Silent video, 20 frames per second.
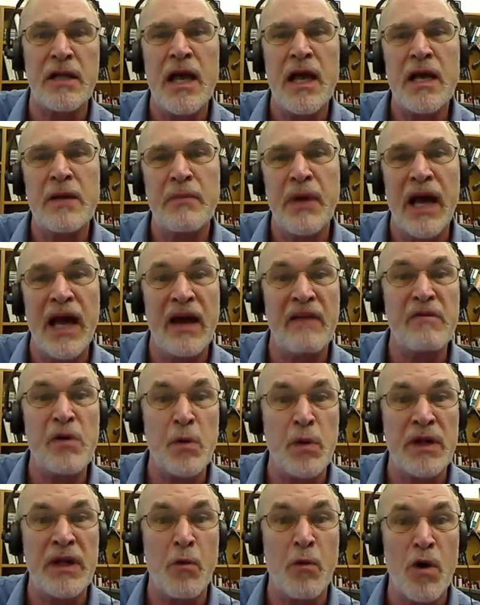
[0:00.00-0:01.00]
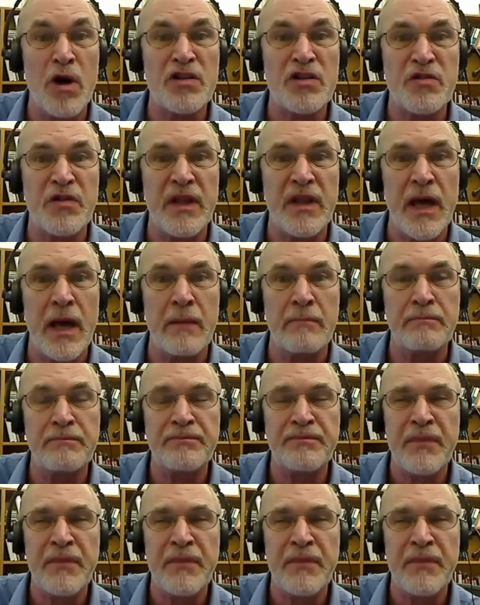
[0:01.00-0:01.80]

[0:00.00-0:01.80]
by everyone that works for them.